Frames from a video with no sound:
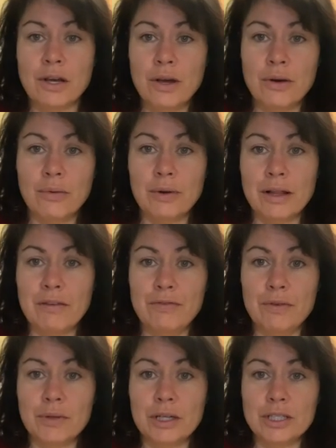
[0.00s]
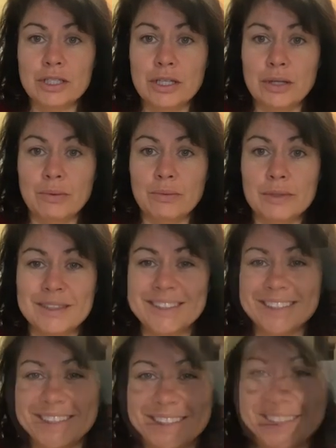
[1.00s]
We'll have fueling 2.
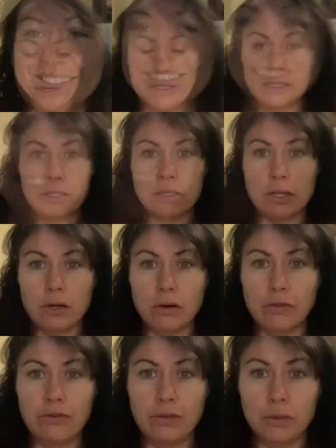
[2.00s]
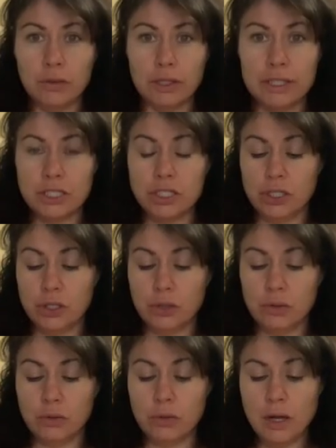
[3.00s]
All right, so fueling
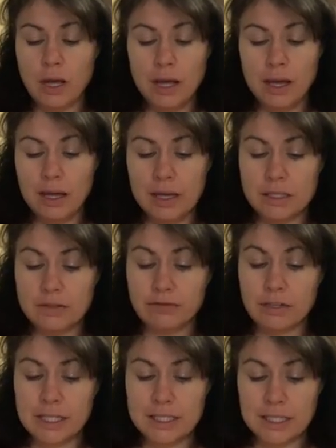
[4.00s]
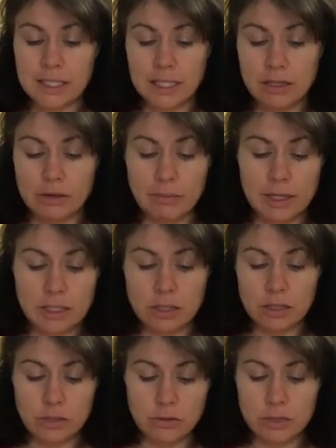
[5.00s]
2, it's freezing here in
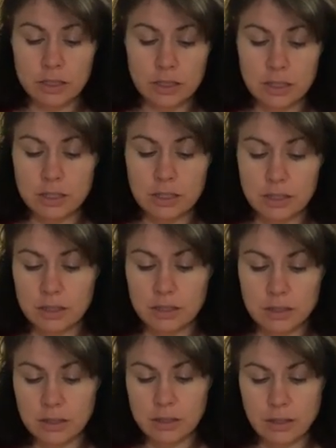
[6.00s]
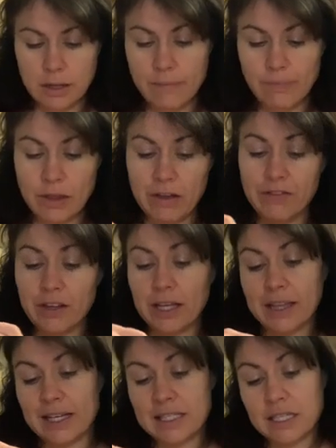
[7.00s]
Massachusetts. I feel
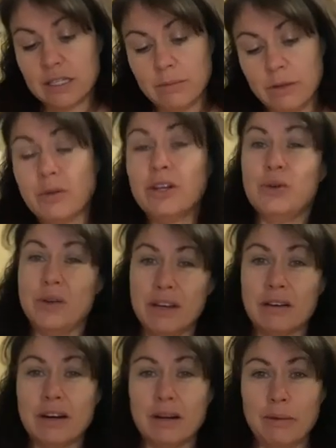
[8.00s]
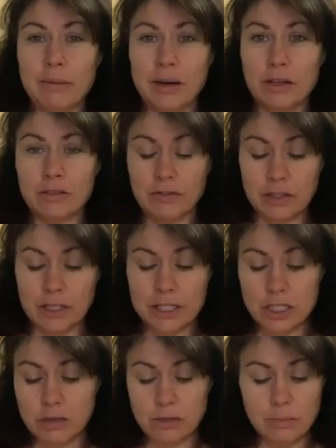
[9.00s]
like that's gonna be what you hear out of my mouth for the
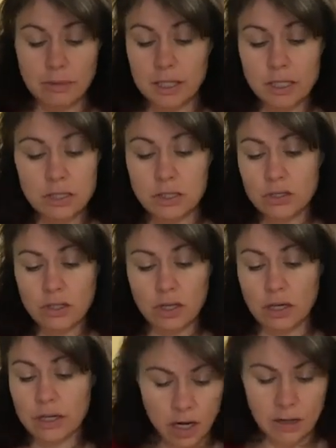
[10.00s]
next 3 months, sorry.